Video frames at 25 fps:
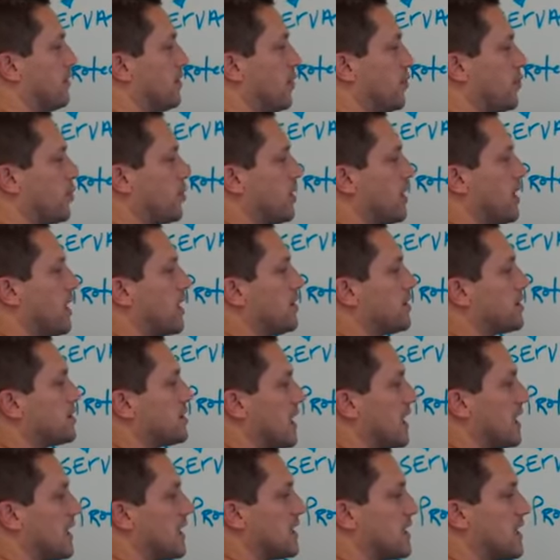the
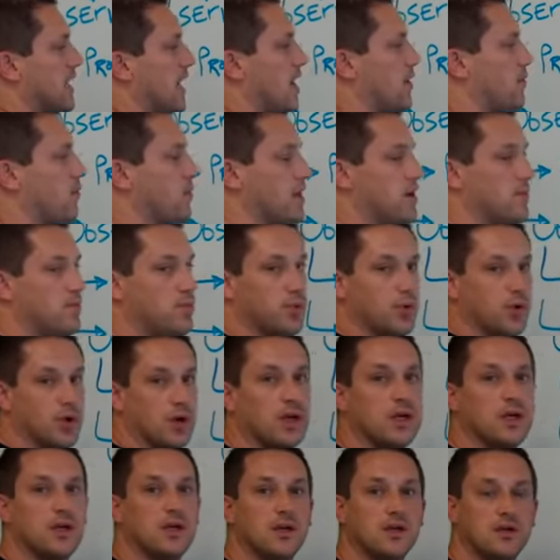pre-understanding that we
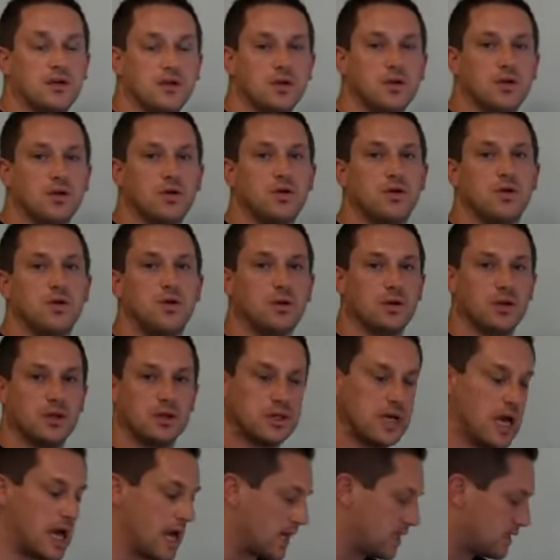bring to the
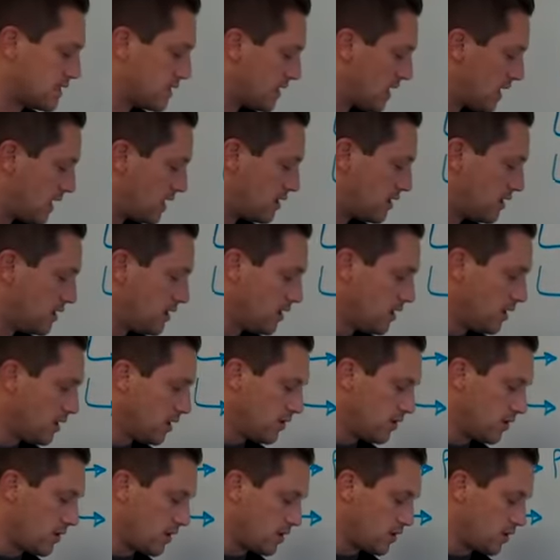text. And
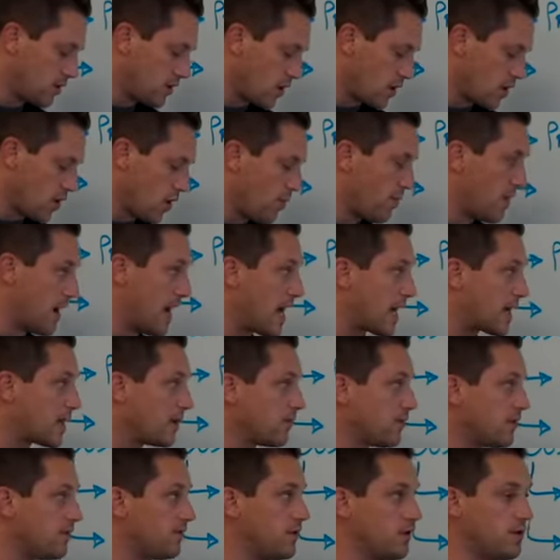you can go back
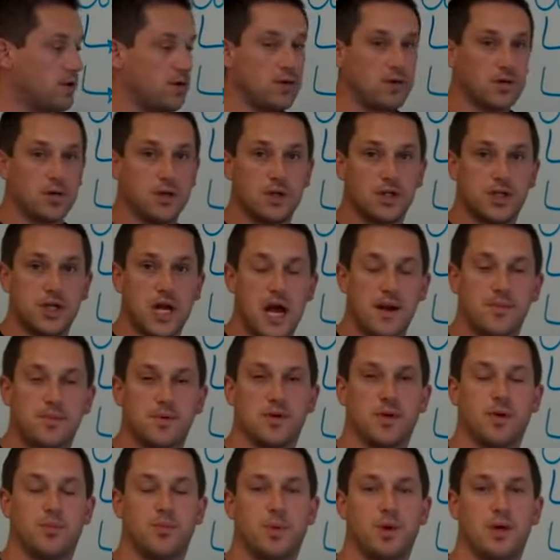and review the chapter
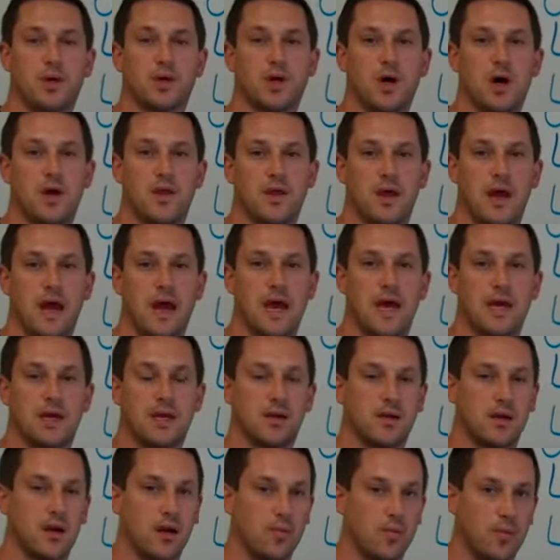in the book on that
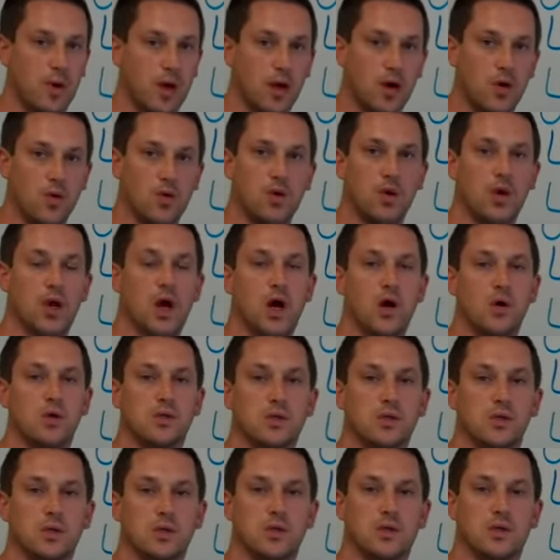and my own
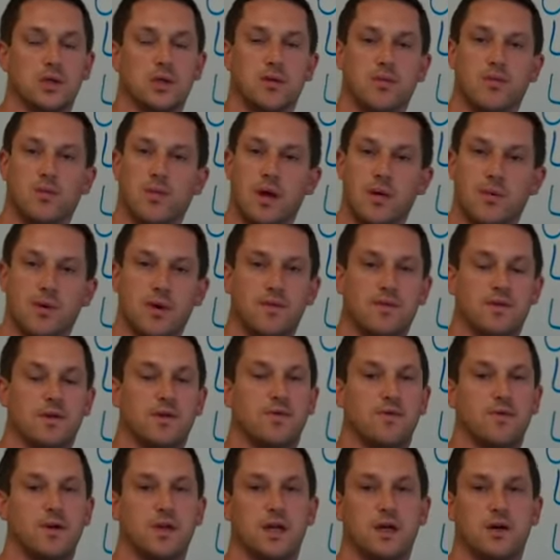notes and maybe even the
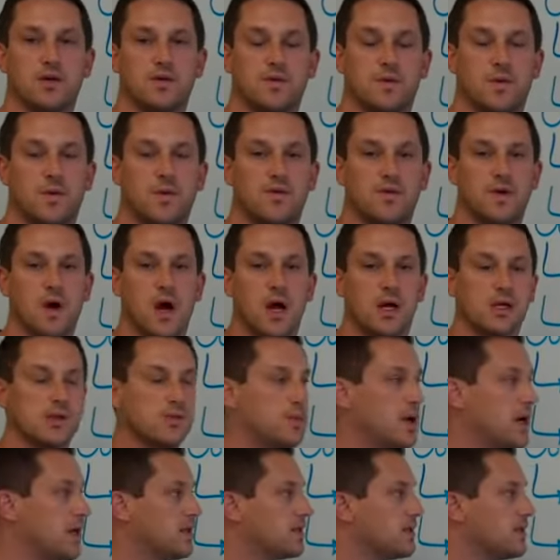videos where we've talked
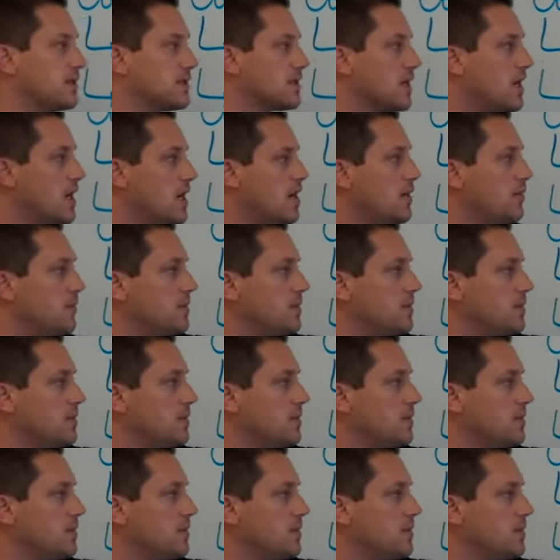about this.